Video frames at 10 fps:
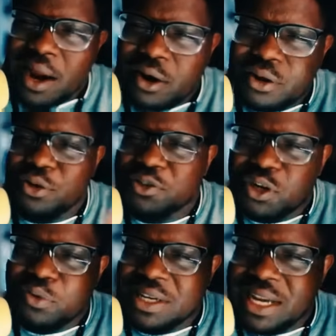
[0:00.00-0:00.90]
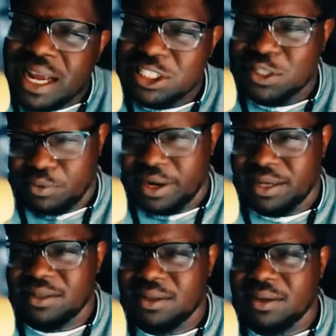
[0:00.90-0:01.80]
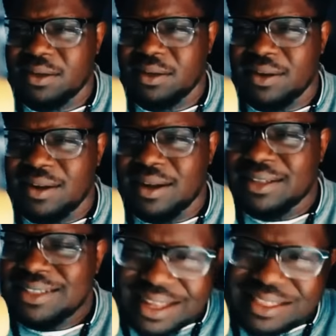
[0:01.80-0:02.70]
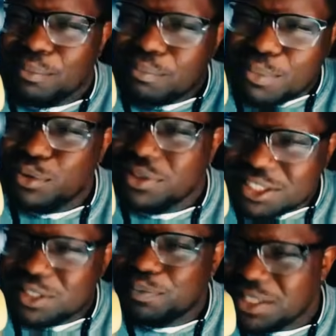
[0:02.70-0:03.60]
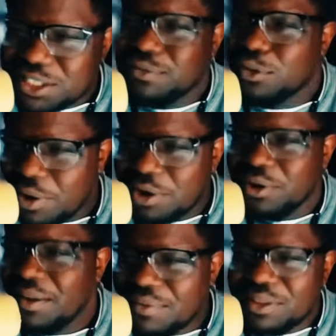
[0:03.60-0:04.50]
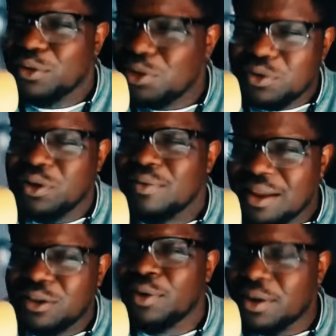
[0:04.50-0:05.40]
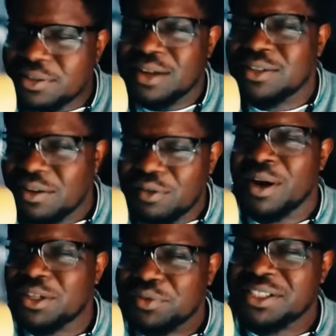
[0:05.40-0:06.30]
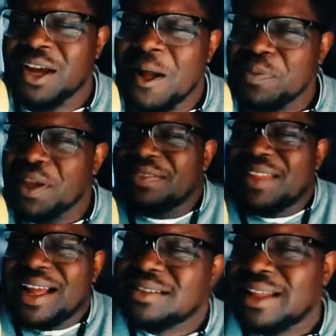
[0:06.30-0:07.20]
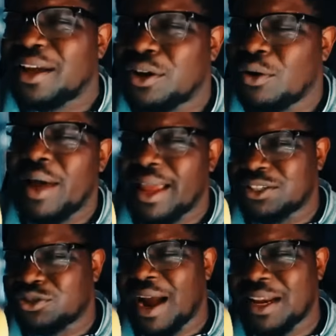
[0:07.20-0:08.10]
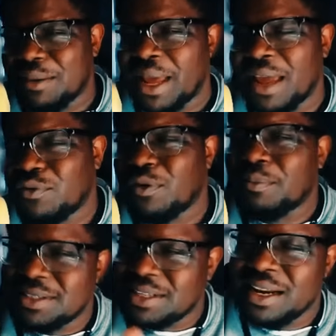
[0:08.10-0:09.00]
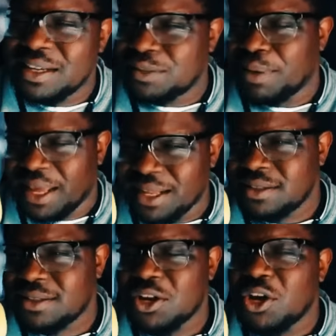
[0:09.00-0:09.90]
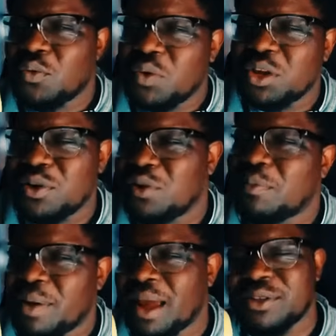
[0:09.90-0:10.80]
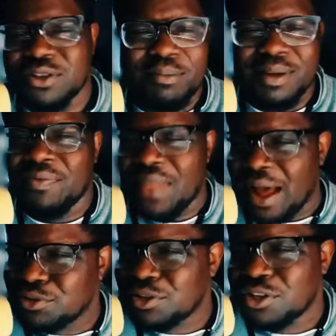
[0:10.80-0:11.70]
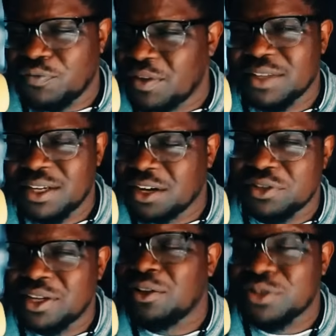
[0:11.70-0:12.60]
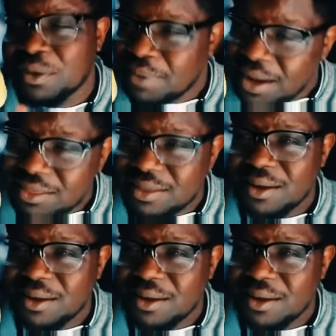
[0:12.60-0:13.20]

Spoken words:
you so desperate to get the most expensive lawyer even though you know that lawyer is outside of your price range? That's like going and trying to pay for a Mercedes-Benz when you know the payment's going to be $1,000, $1,500 a month,